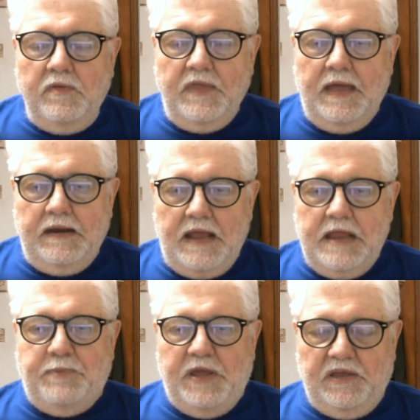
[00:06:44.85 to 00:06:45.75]
that
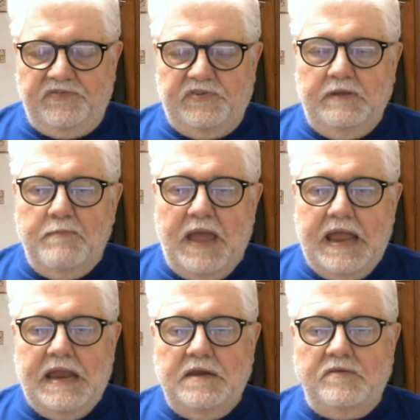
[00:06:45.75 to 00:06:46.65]
APSE
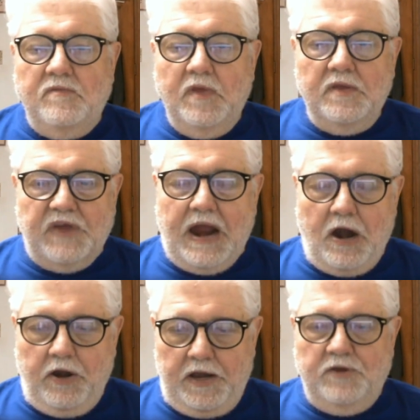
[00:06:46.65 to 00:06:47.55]
made to
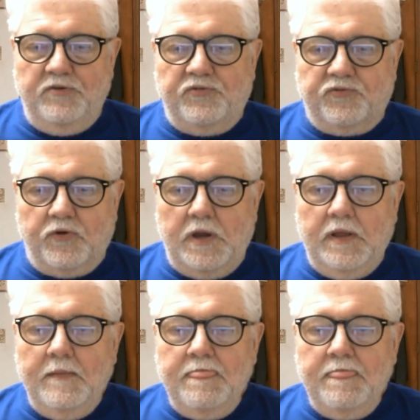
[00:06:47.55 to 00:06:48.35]
our industry,